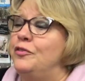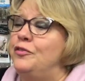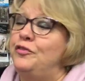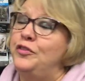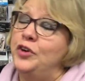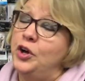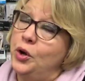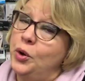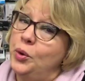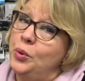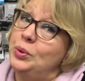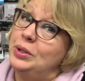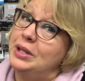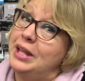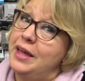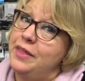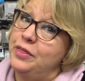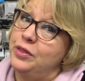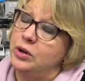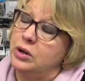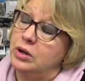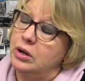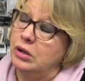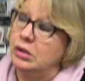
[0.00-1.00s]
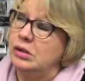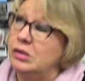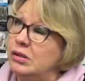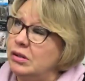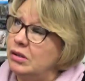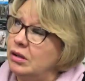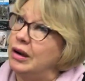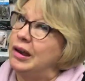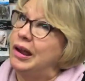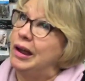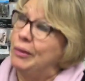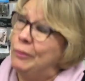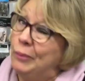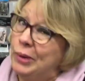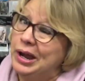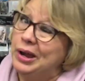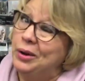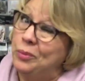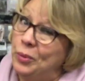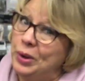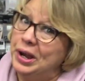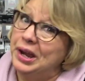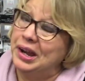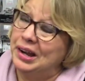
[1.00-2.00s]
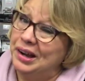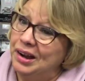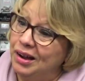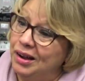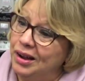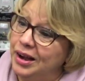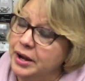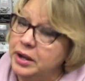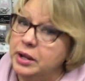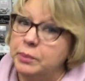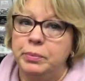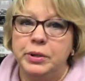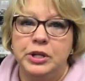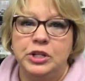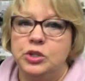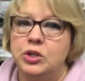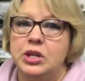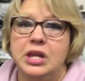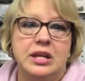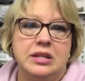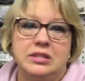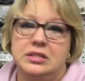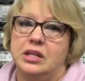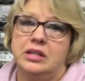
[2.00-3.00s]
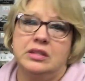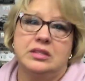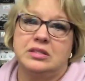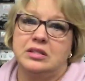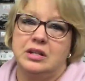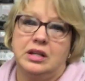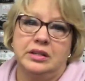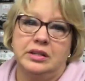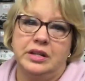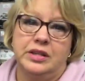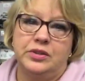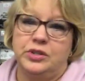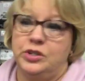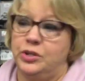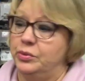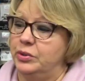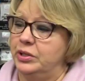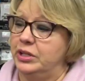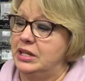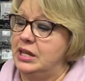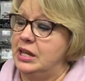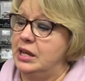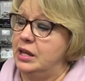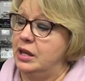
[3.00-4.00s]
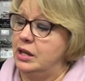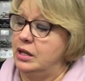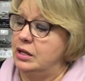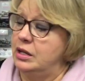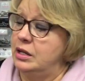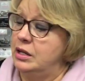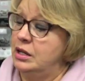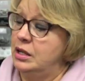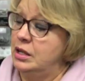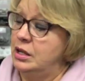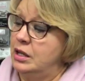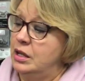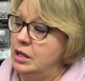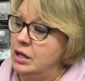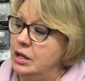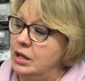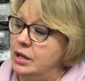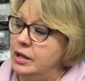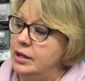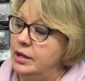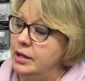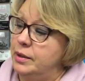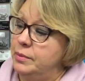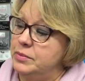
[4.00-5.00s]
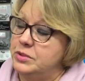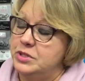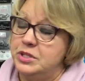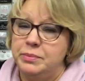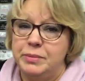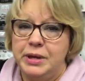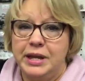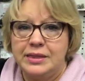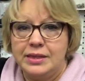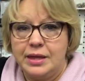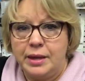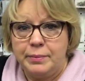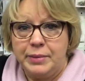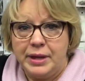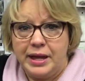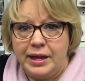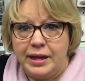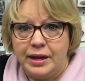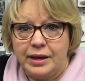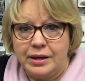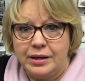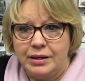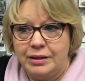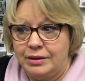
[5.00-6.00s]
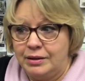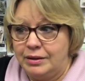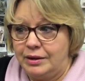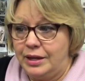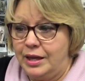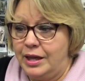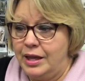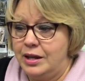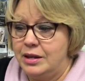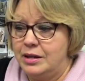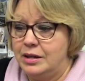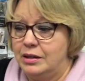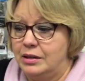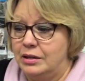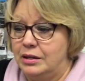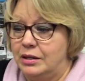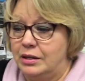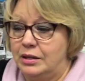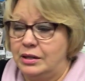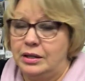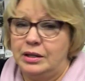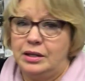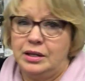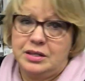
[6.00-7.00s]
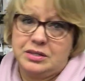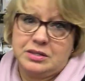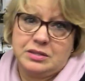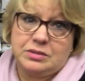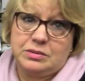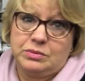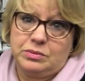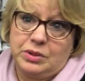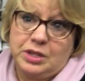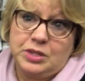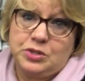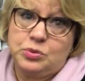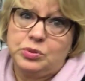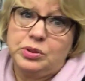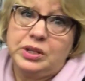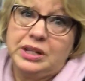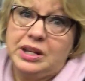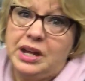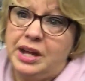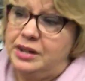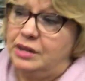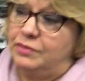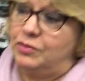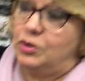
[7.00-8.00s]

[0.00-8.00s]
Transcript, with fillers: faux leather. Wink, wink, nod. But you can't tell it's not leather. You really can't. Um, to make that bag, and it's it's really kind